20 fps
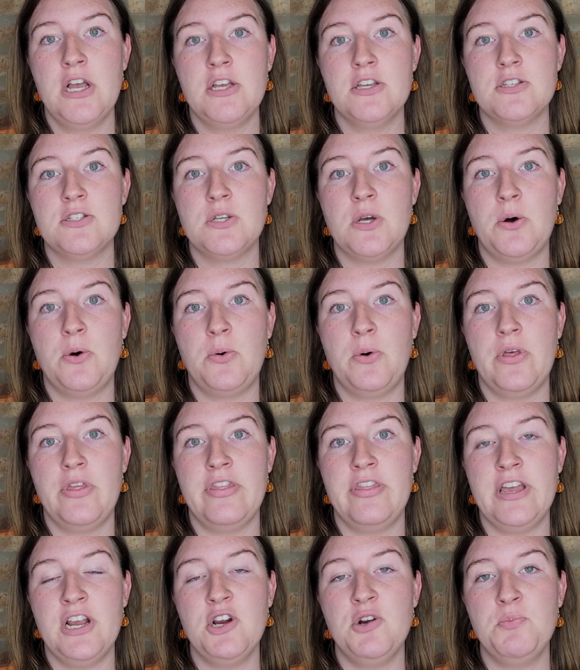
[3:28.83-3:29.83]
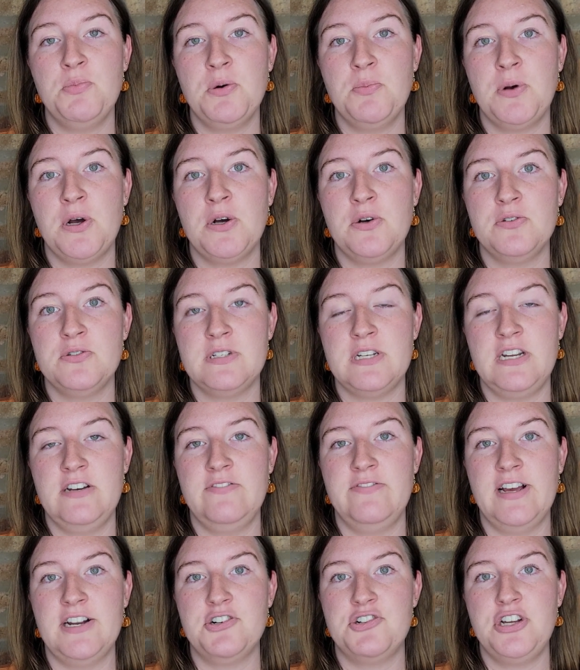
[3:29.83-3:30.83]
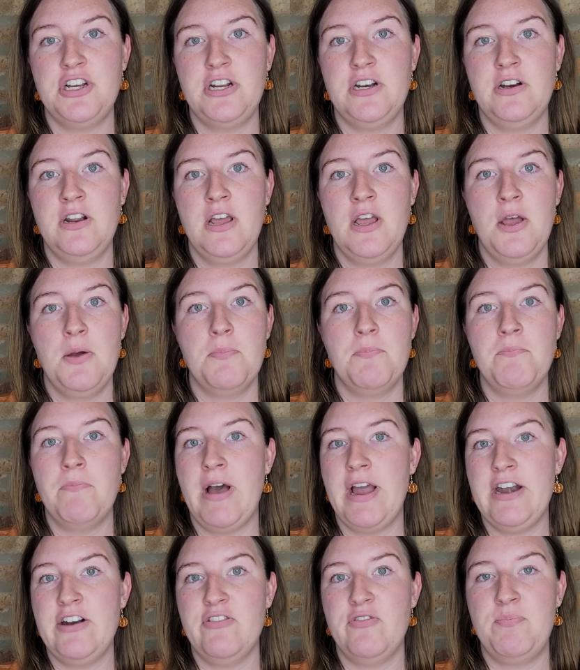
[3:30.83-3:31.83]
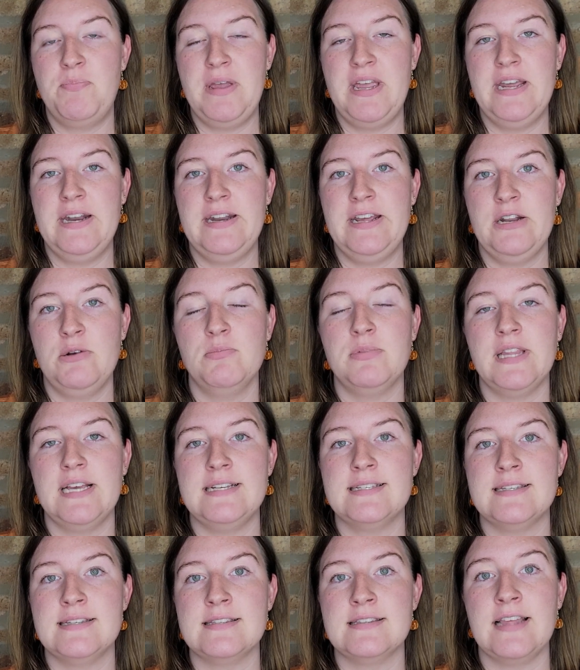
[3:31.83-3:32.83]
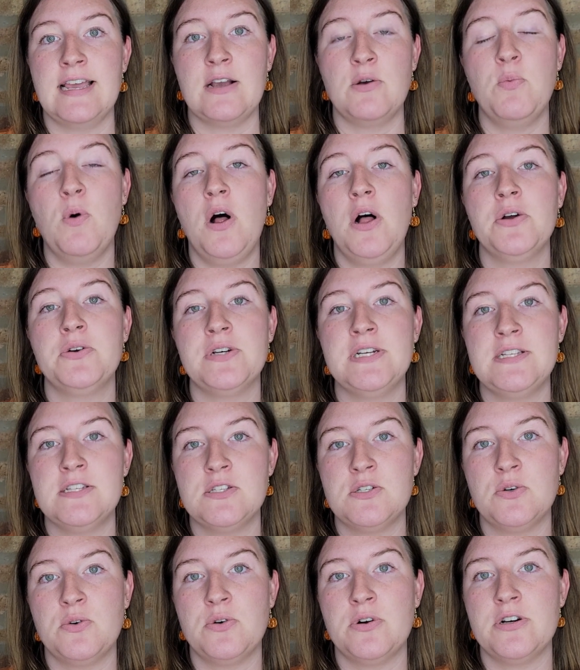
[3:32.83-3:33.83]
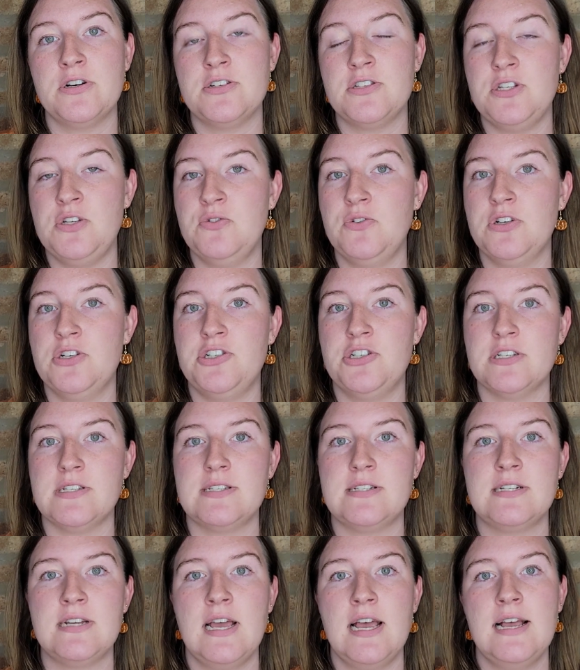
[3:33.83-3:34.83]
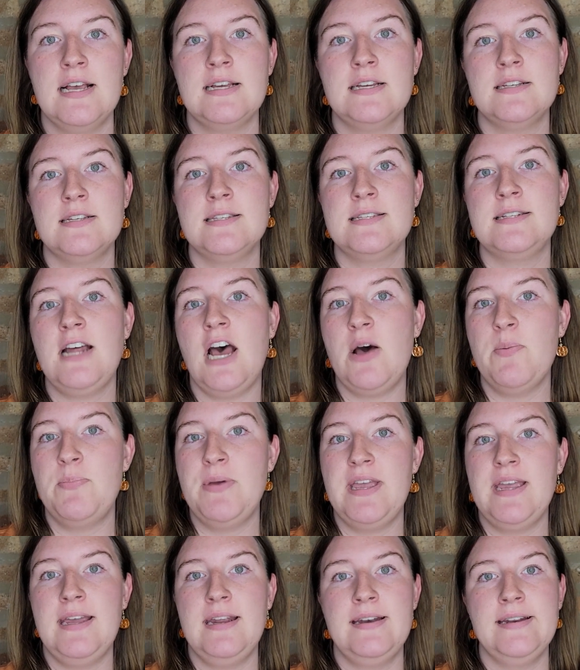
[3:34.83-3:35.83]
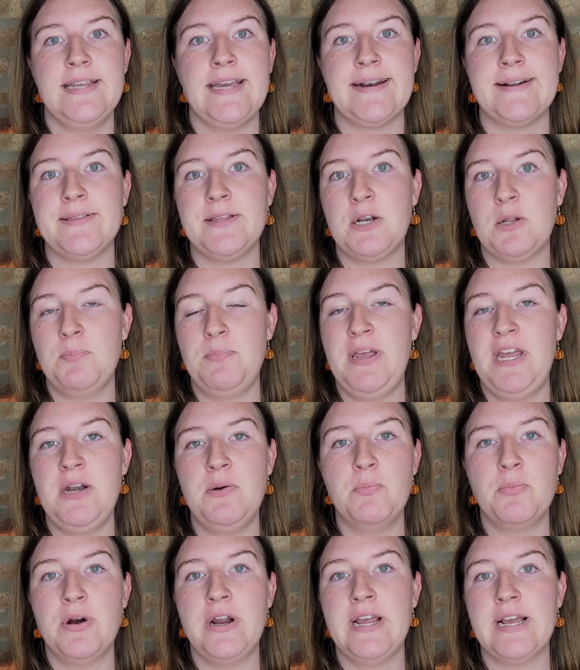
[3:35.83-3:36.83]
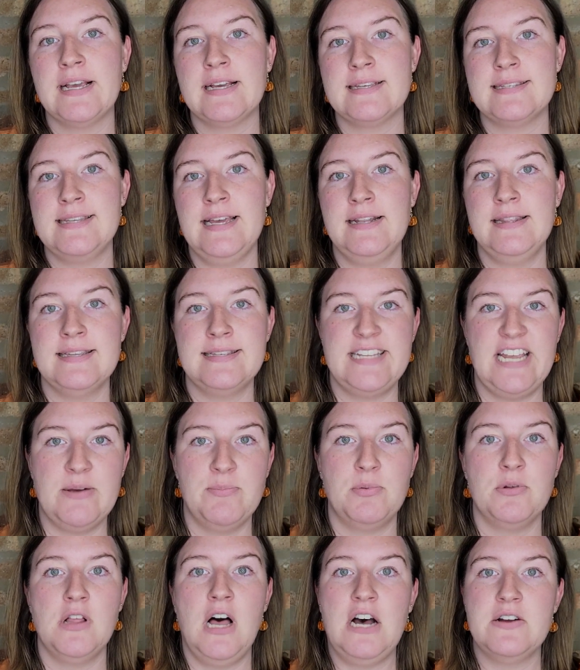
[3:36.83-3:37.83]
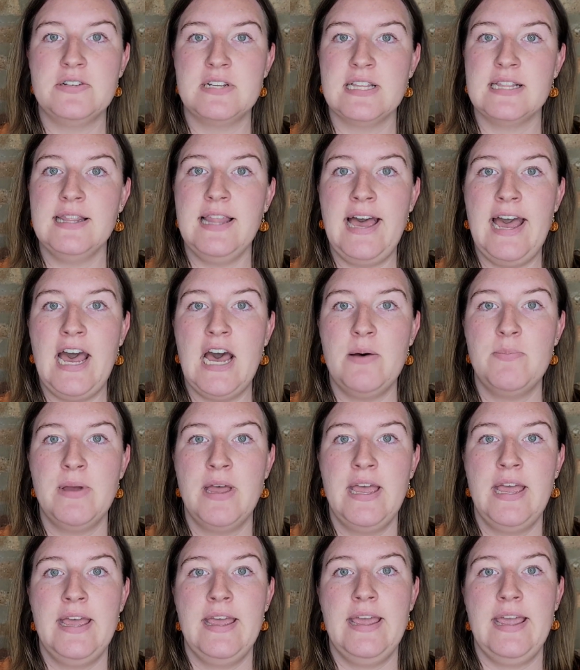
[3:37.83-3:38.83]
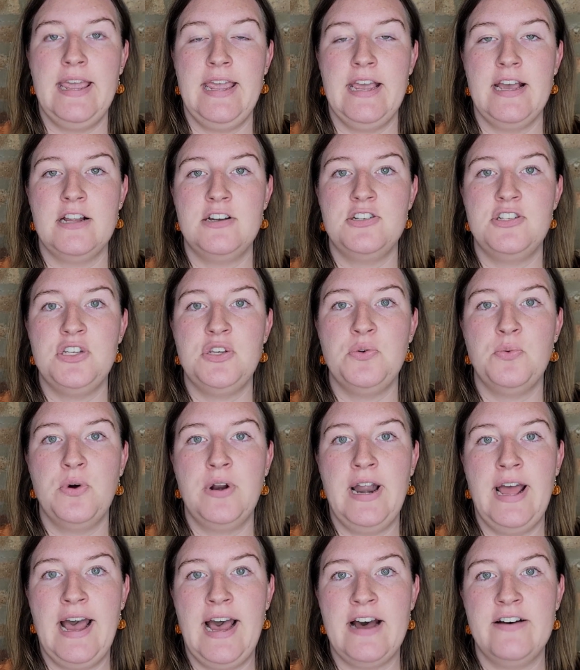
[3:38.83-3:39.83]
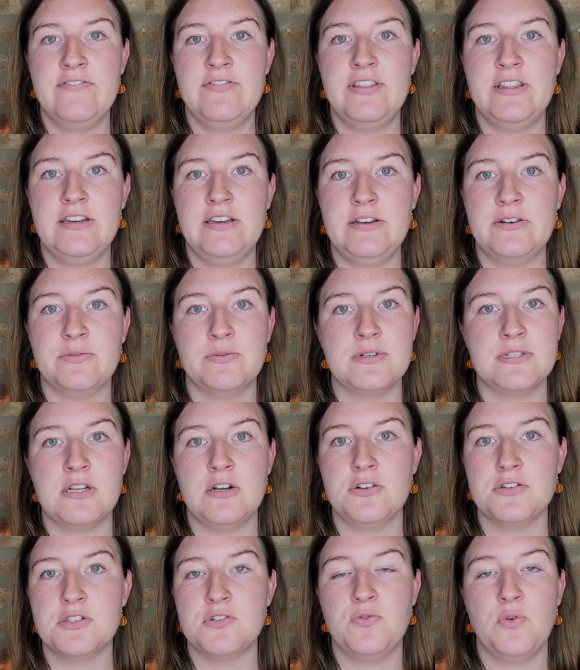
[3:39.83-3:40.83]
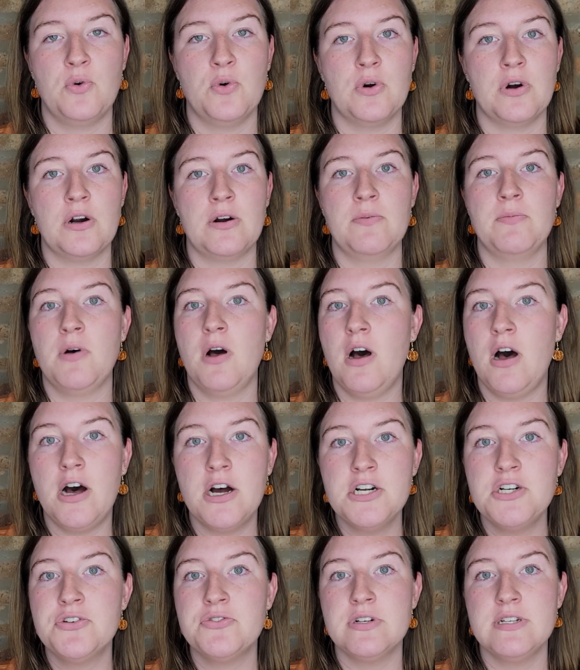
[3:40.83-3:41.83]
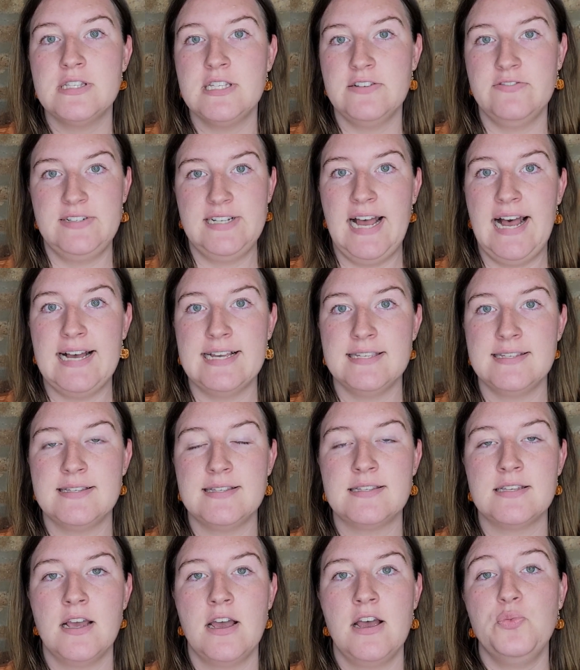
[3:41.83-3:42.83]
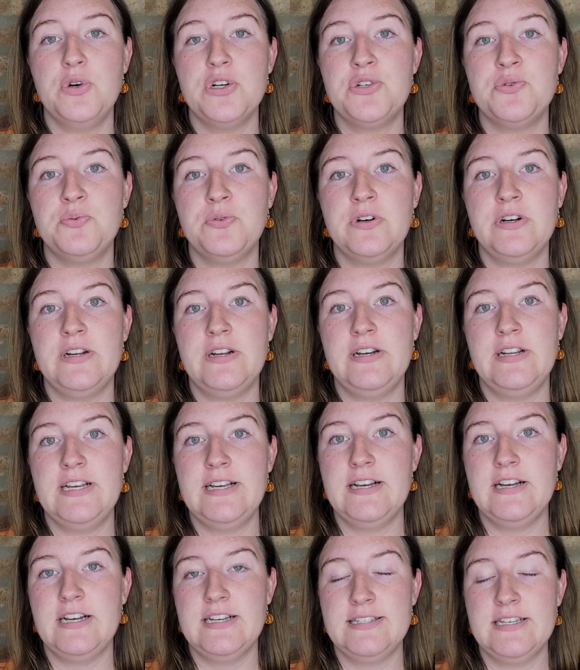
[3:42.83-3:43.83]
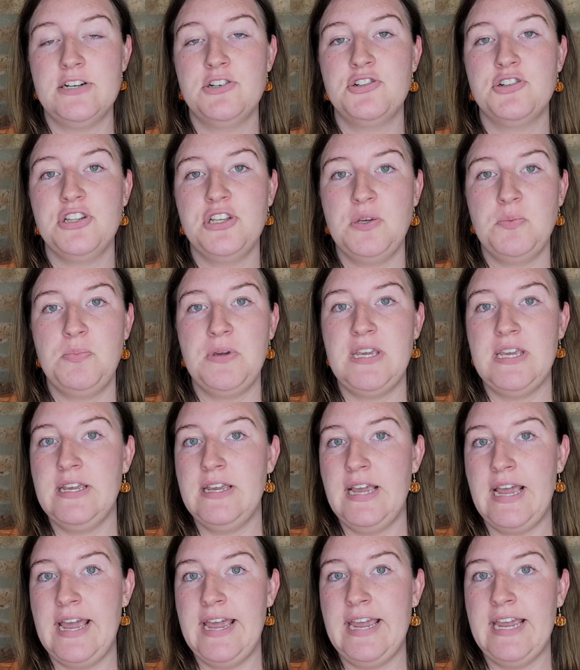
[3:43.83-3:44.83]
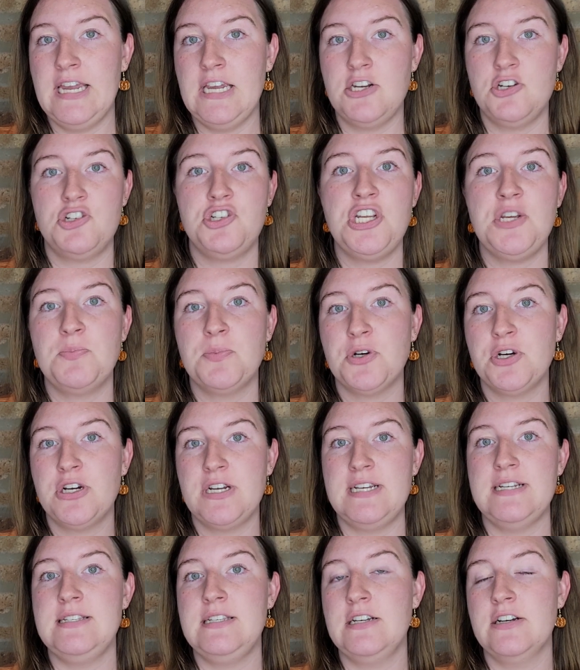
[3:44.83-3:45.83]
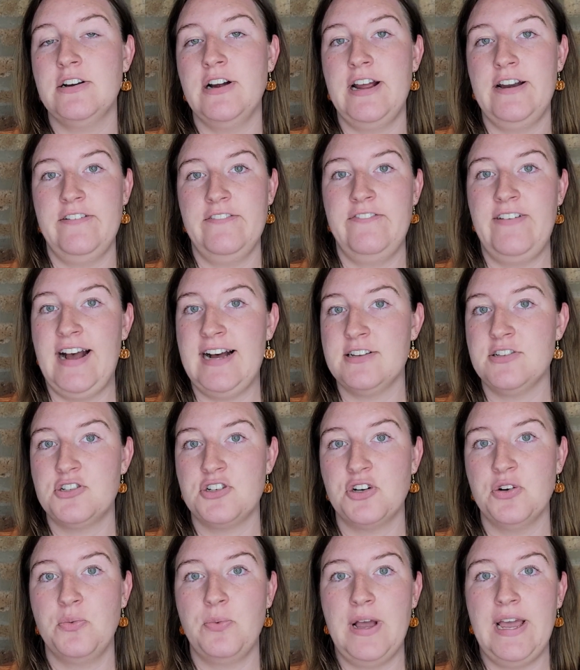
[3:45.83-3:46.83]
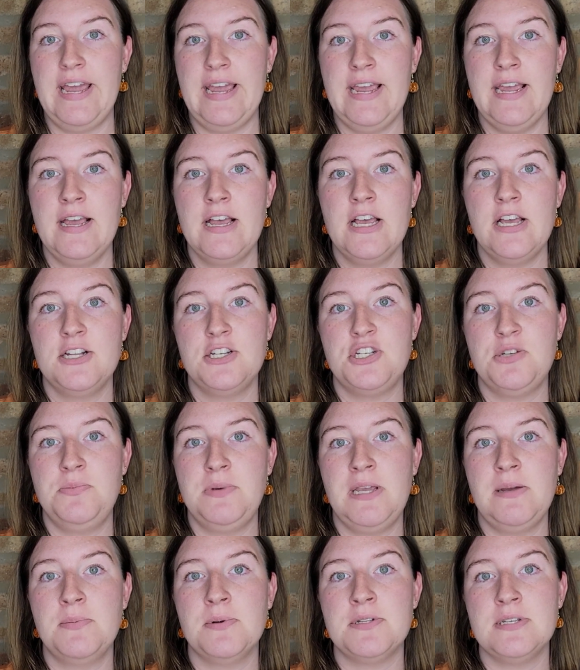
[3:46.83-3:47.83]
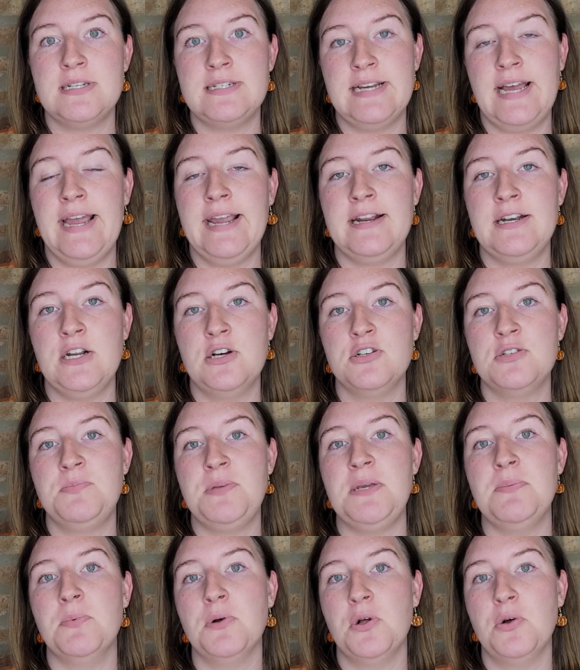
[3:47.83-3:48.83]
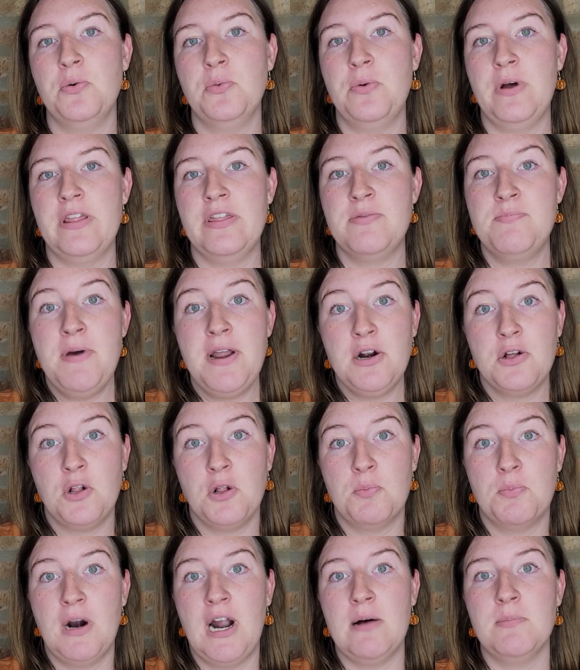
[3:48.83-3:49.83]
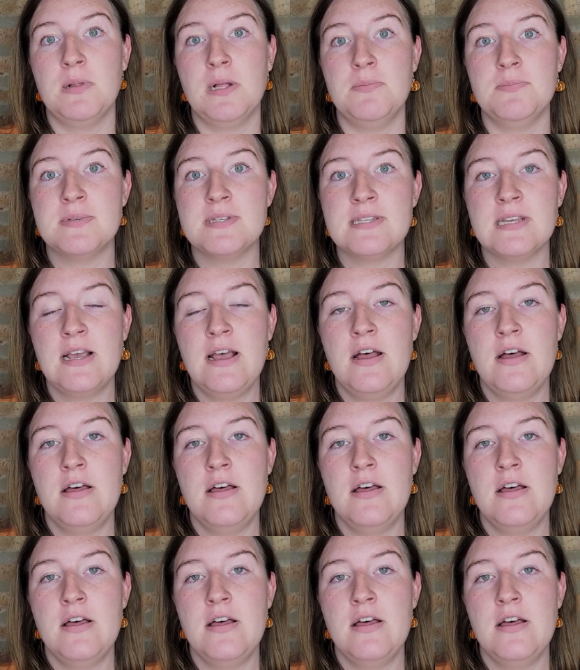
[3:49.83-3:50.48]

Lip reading: So their proposed invention might have been in places like Walgreens stores. You could just stop in, get a little pinprick, send the sample off to the lab, and you would have the results for hundreds of tests, which would essentially be a cheaper, easier, and faster way to be able to diagnose people with medical problems.